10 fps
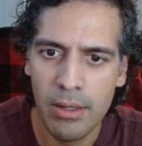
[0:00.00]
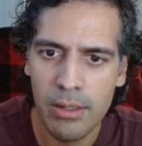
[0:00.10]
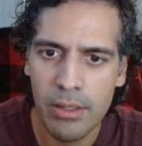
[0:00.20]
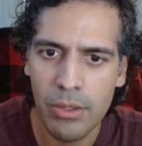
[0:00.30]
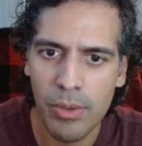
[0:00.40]

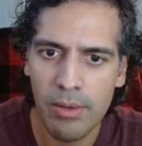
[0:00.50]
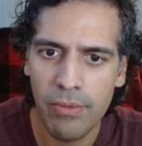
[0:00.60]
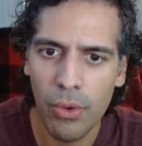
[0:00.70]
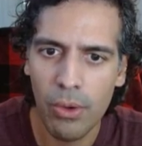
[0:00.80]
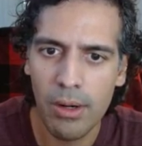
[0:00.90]
2, and
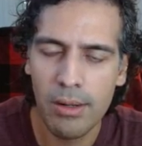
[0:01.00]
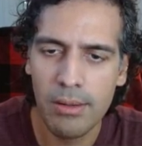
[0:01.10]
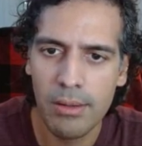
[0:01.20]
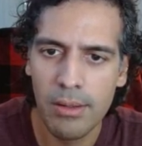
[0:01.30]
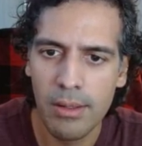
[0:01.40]
4
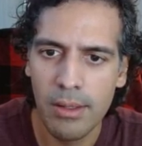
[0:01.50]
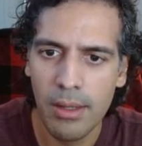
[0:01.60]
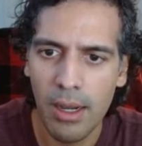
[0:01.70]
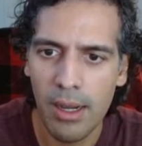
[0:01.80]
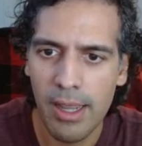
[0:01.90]

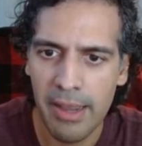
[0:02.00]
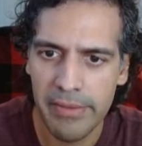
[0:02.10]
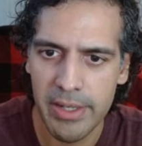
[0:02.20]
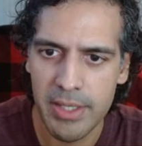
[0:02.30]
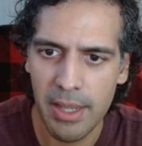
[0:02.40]
have
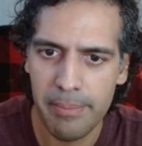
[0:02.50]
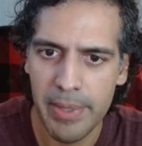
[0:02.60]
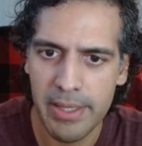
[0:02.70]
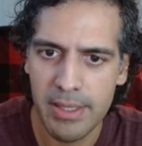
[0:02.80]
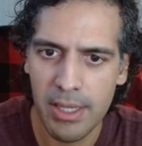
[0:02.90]
their set
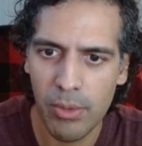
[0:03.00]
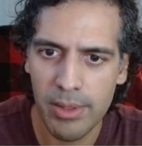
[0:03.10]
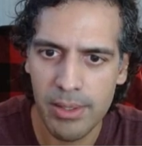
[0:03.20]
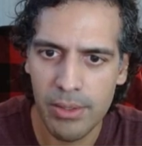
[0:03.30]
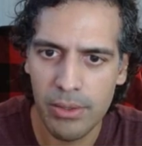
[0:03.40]
bits equal
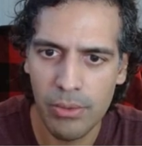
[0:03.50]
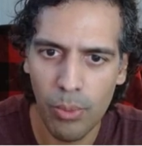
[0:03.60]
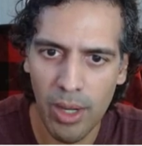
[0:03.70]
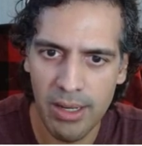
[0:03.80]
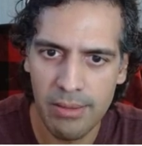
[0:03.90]
to
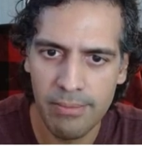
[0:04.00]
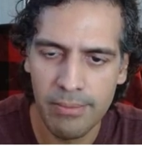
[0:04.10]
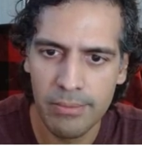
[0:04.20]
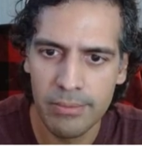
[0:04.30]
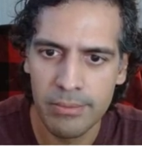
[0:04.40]
1.
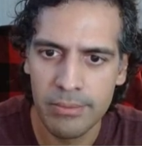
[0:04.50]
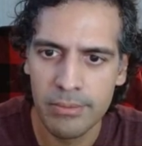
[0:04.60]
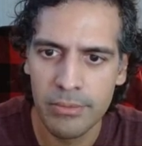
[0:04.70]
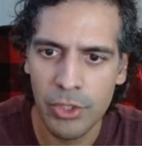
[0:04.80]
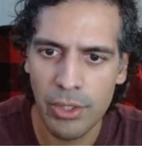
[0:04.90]

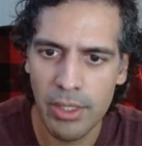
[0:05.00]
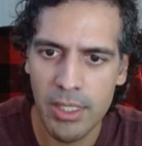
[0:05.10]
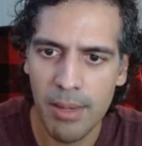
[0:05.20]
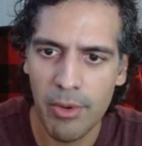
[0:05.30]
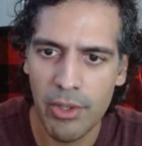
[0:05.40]
So the
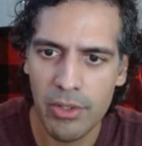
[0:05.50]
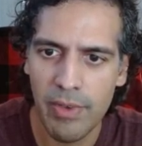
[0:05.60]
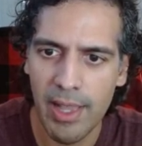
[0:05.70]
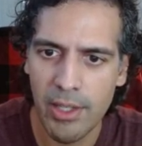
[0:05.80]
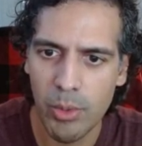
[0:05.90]
sum of those
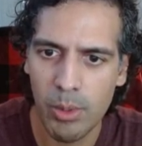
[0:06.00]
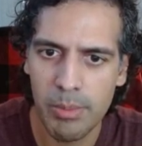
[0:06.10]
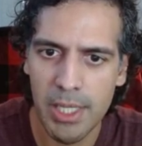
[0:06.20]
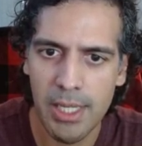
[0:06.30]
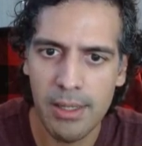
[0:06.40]
values will
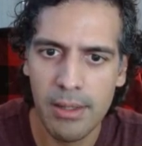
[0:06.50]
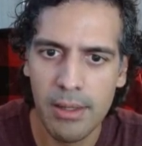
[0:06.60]
be